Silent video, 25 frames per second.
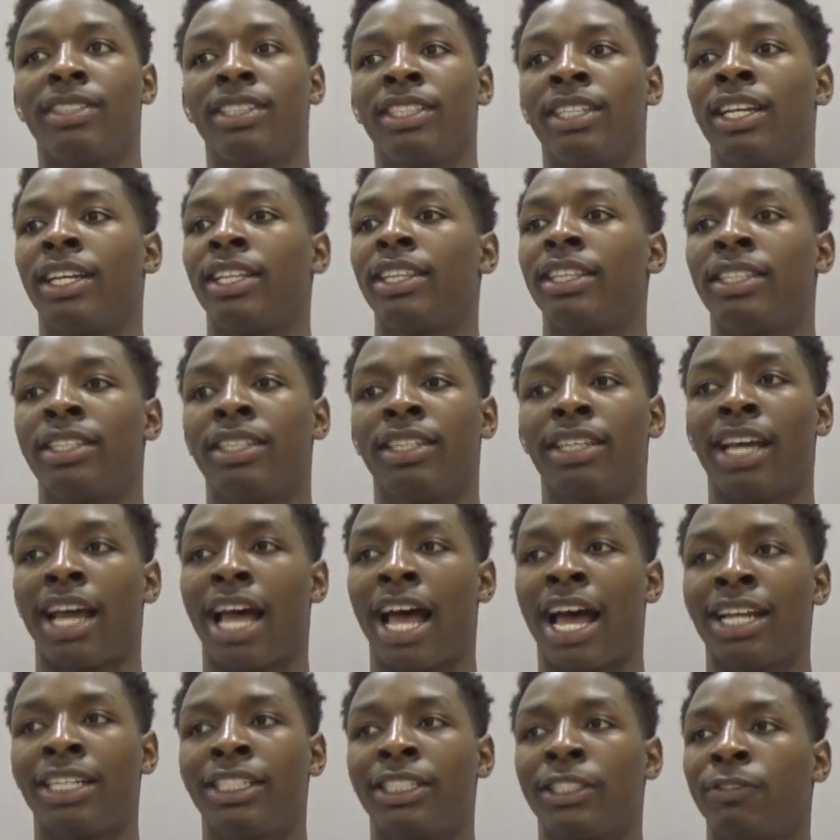nothing.
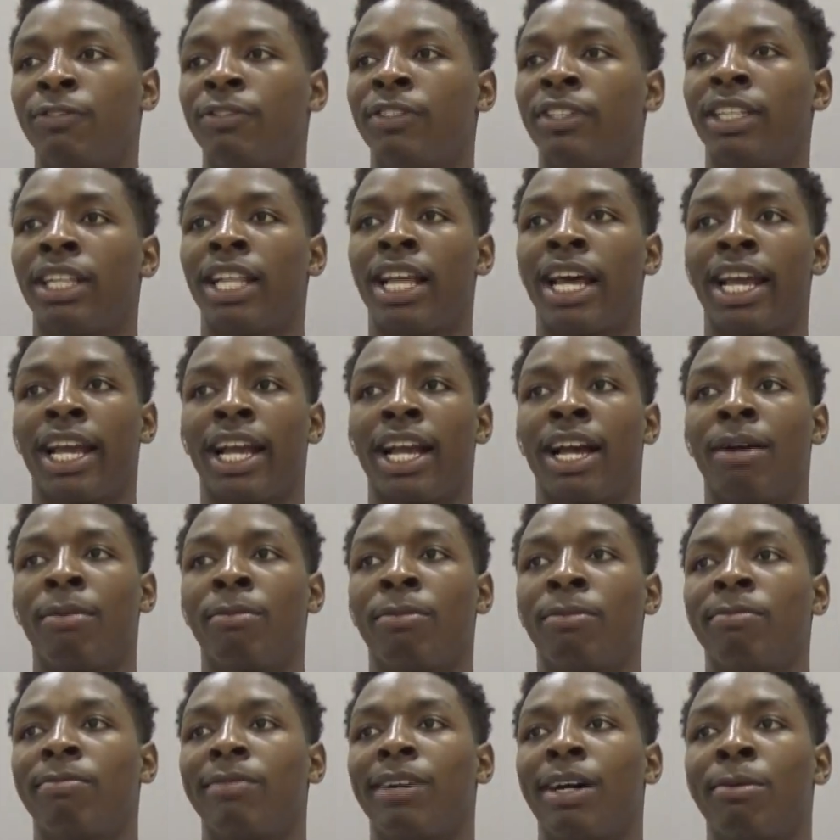I just feel like
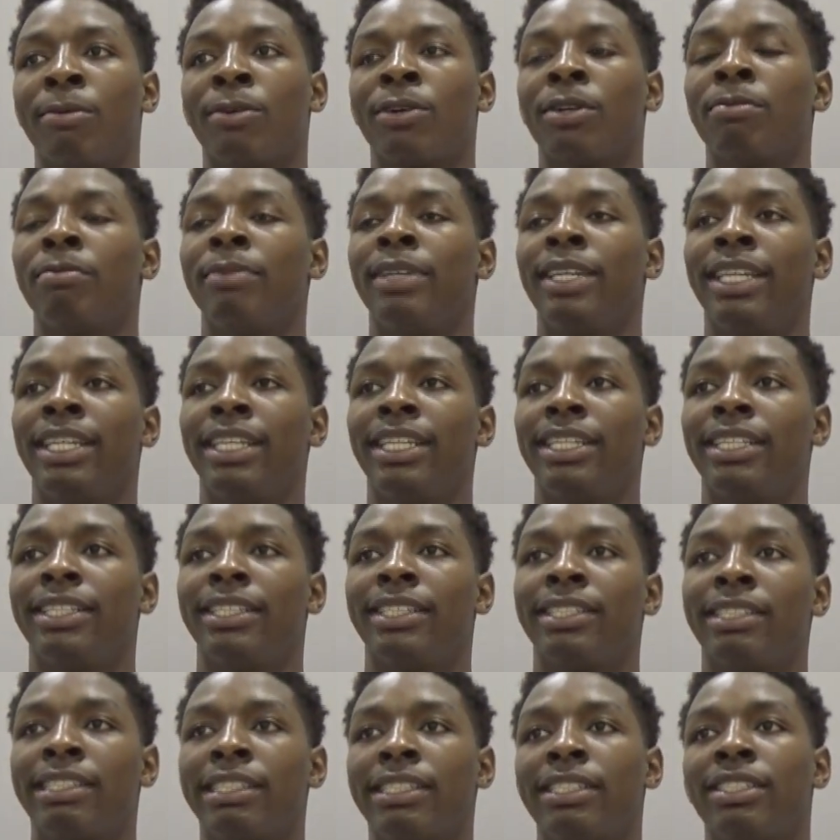I'm I'm going to be
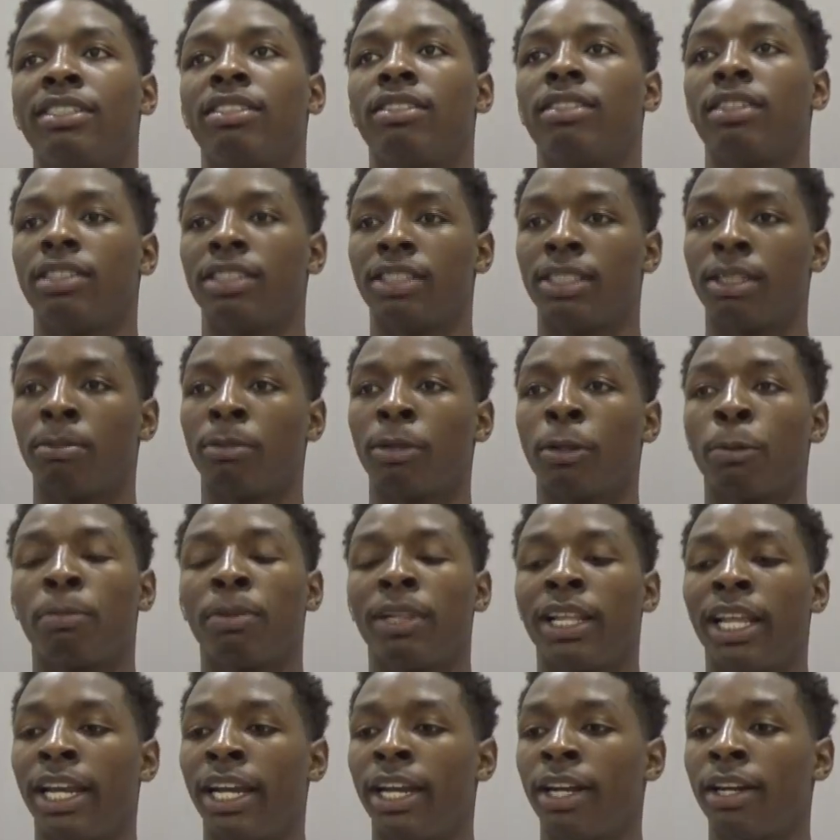a similar
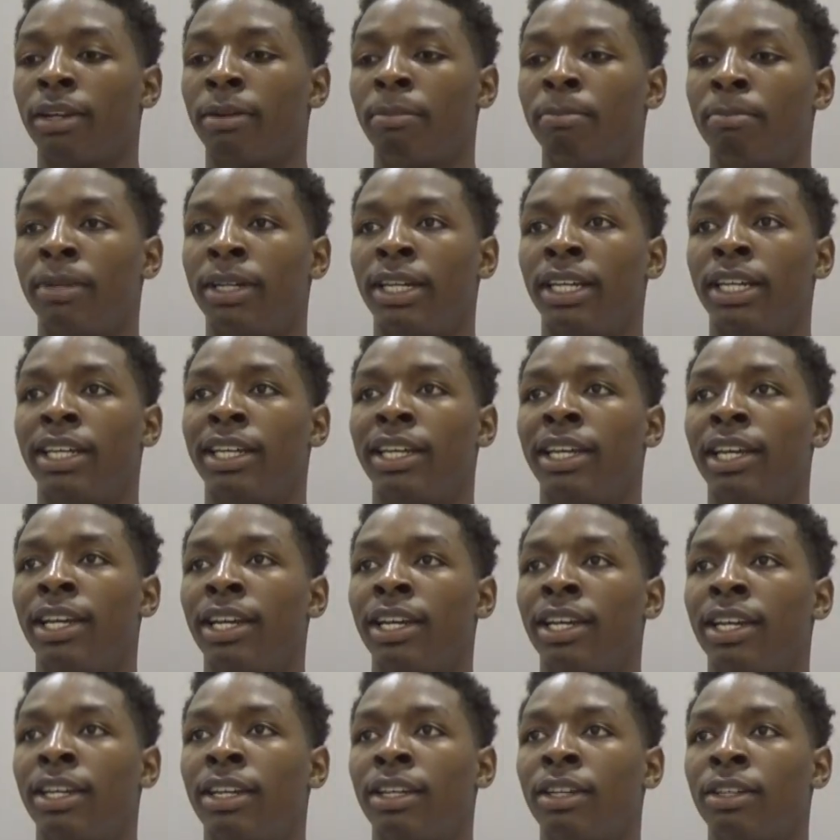player, but
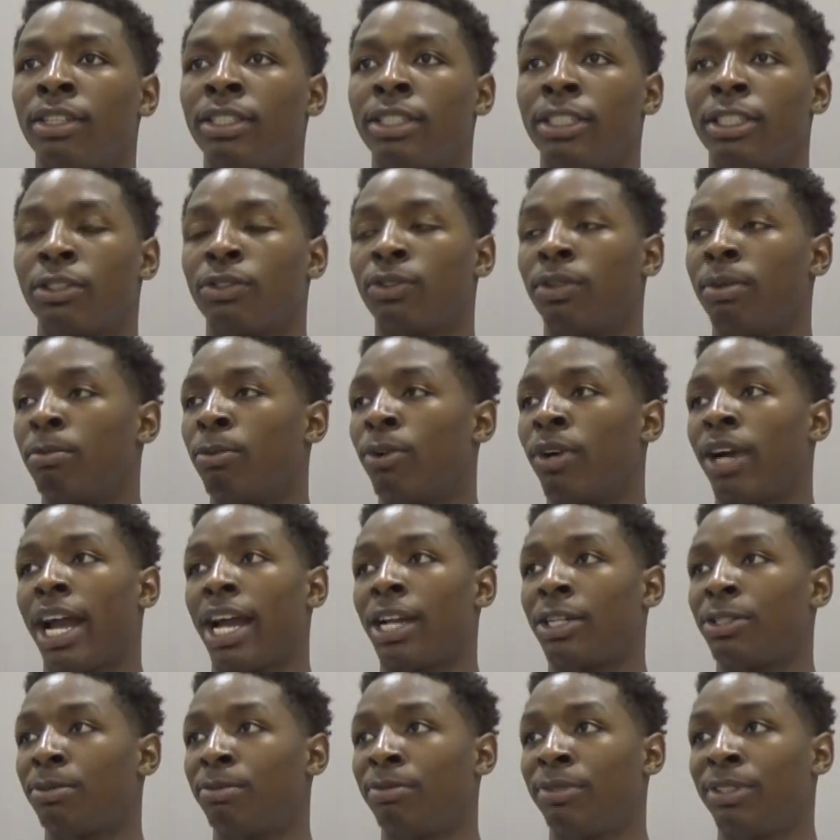just with more
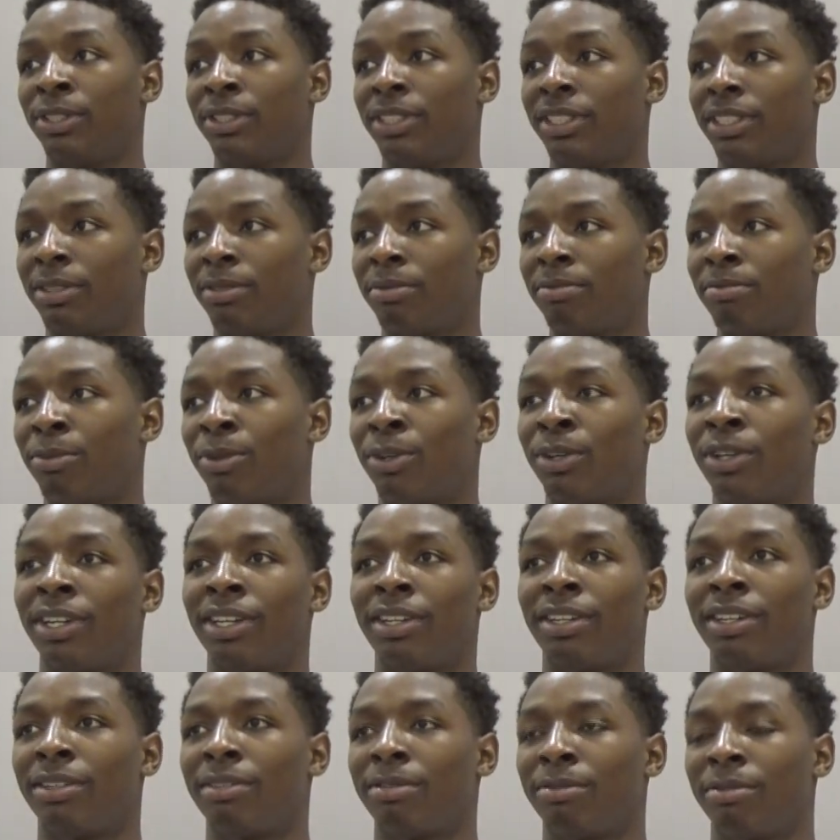attributes. More,
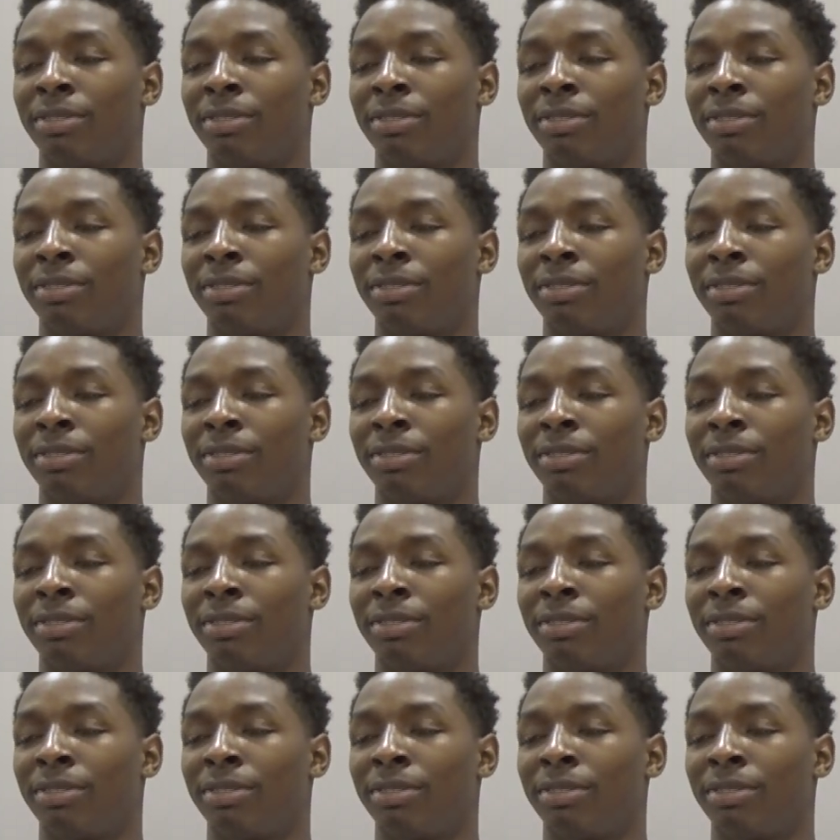okay